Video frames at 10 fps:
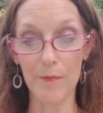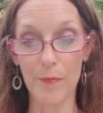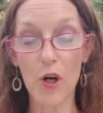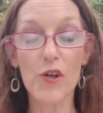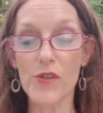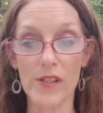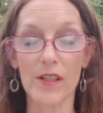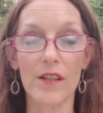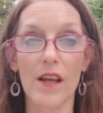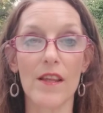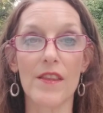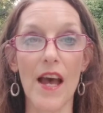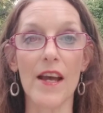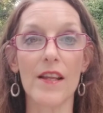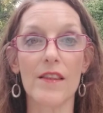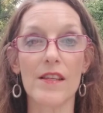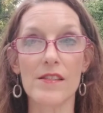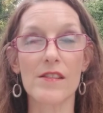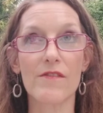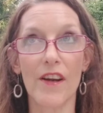person, that this
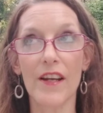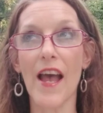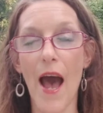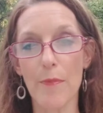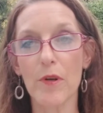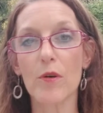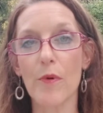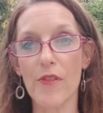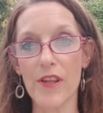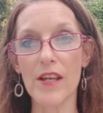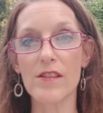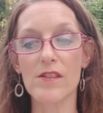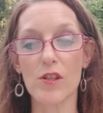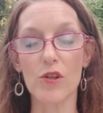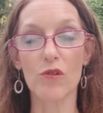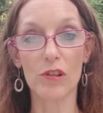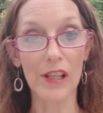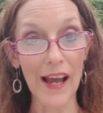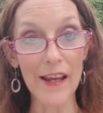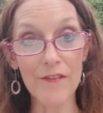is very applicable things to your
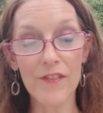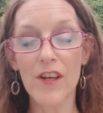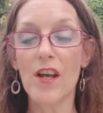life,